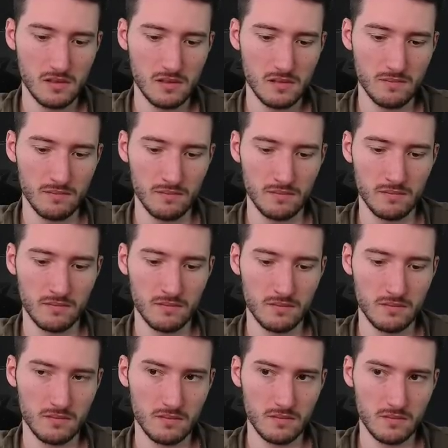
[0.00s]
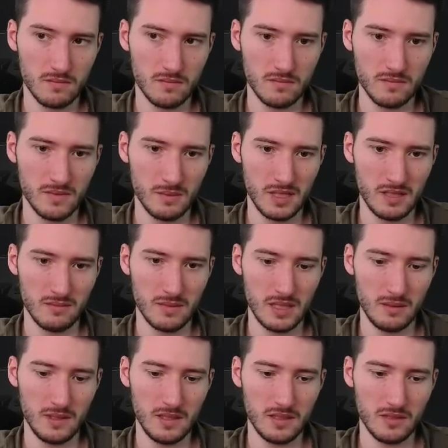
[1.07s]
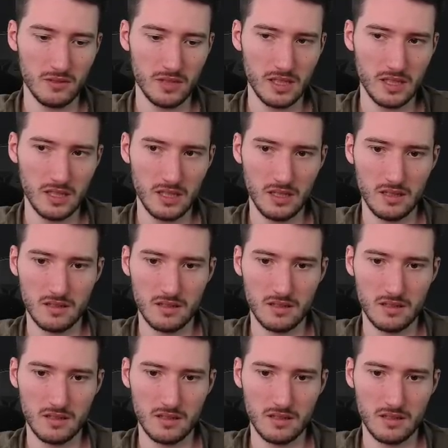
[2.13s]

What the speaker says: I mean, maybe it's okay.